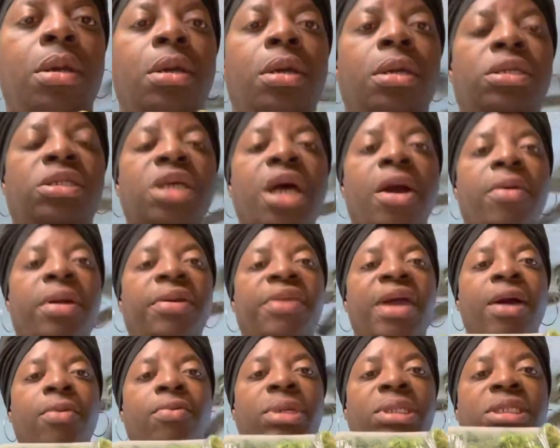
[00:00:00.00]
Sorry,
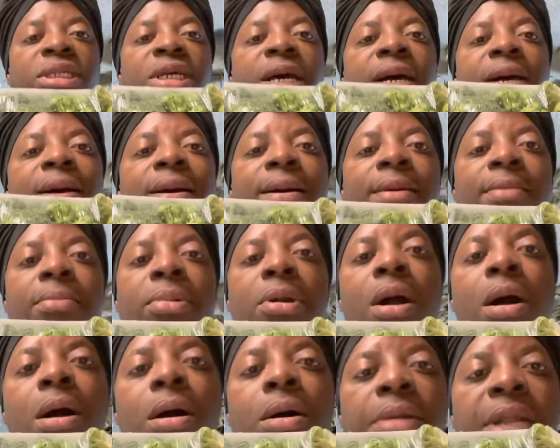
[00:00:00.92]
that was a um,
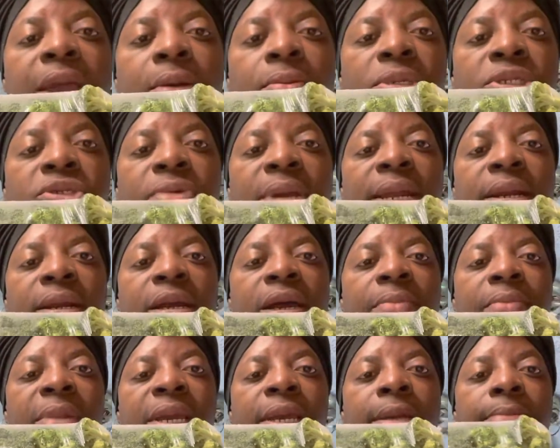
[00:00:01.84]
call that was trying to
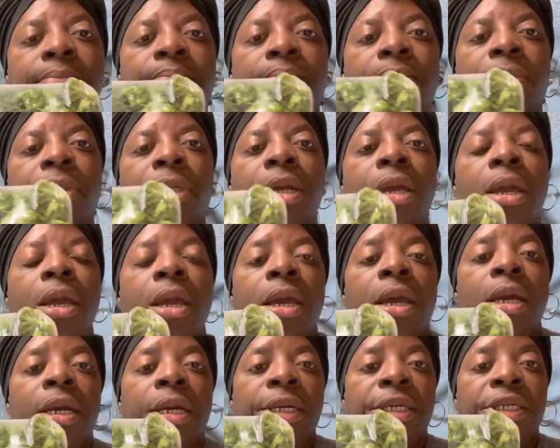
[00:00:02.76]
come in.
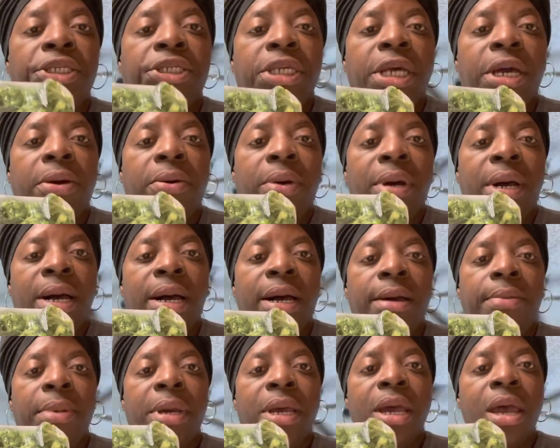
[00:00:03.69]
So,
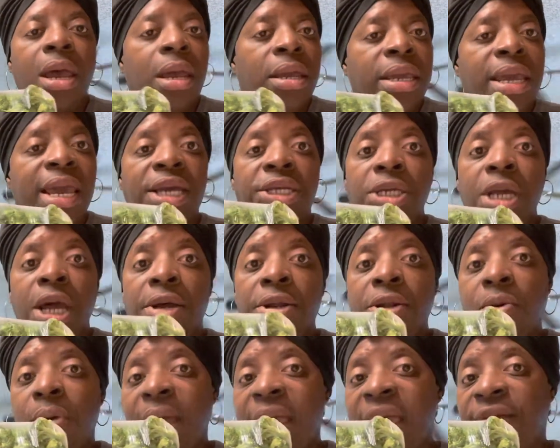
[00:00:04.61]
um, yes, y'all
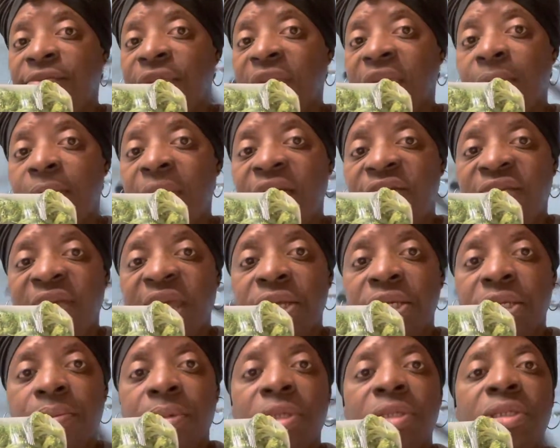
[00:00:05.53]
know I have to get my
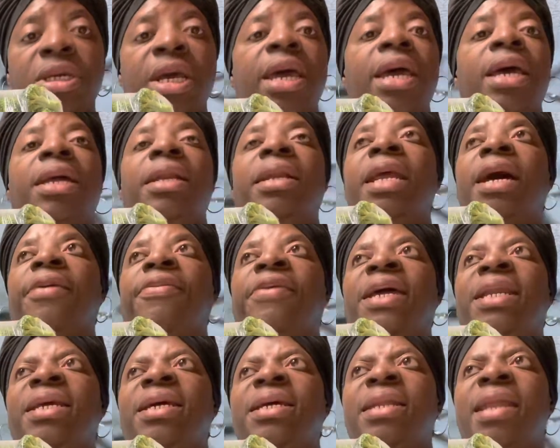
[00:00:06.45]
vegetables. Now,
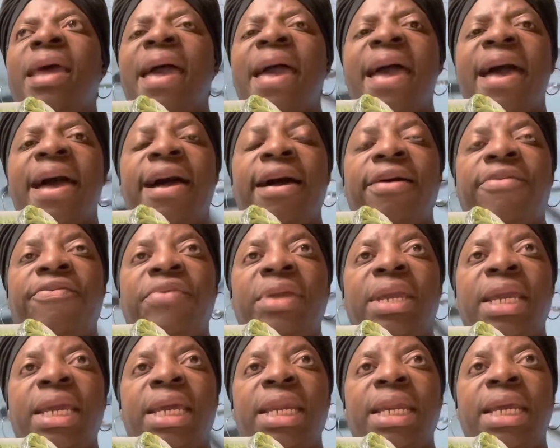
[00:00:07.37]
they didn't have
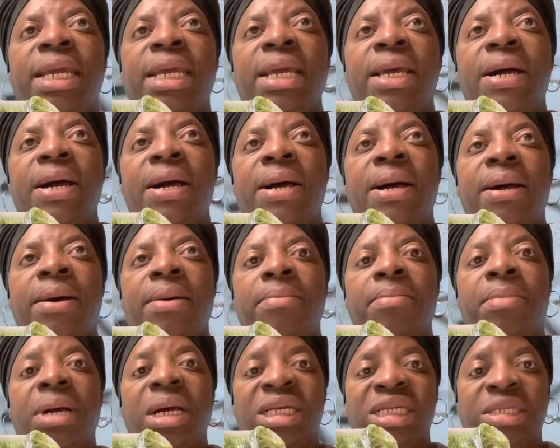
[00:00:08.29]
any
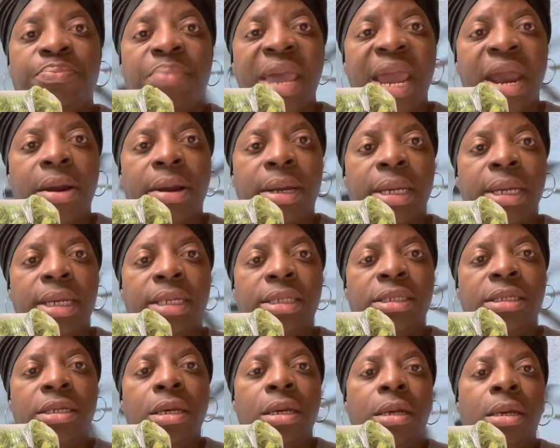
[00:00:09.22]
um,
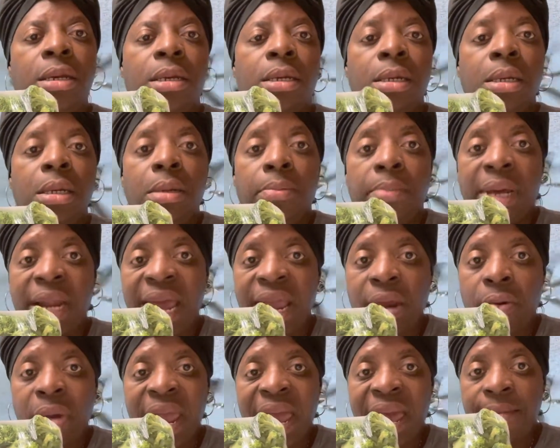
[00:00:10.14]
asparagus, but
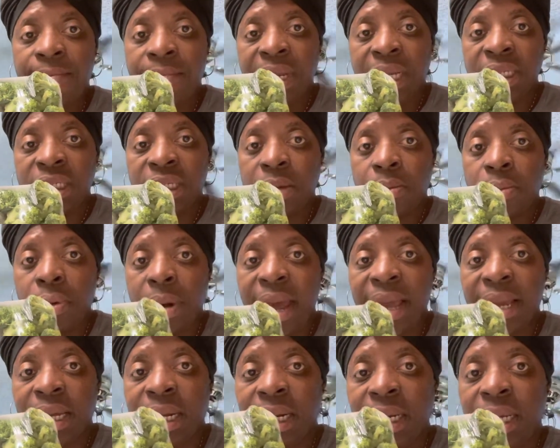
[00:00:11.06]
I grabbed me some
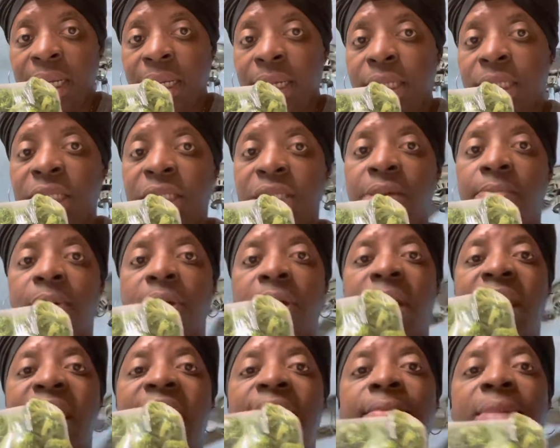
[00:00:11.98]
broccoli. So I'm
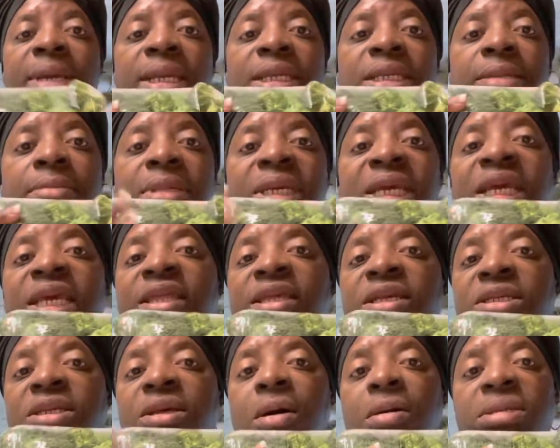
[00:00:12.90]
gonna have me some
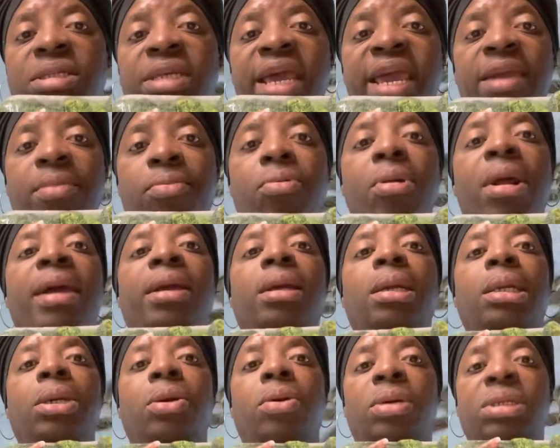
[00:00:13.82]
either sauteed
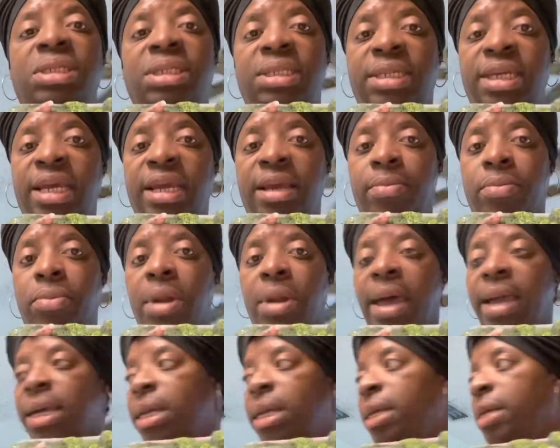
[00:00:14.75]
broccoli or steamed
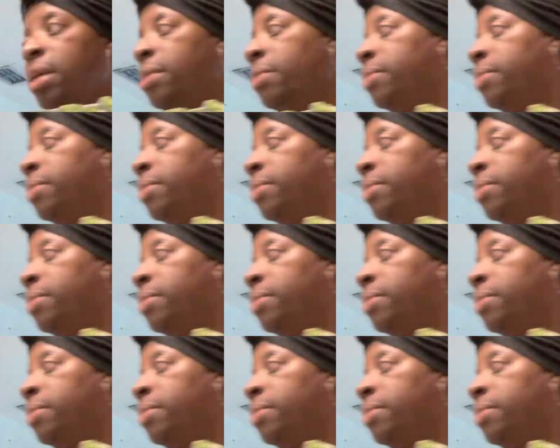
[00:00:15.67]
broccoli.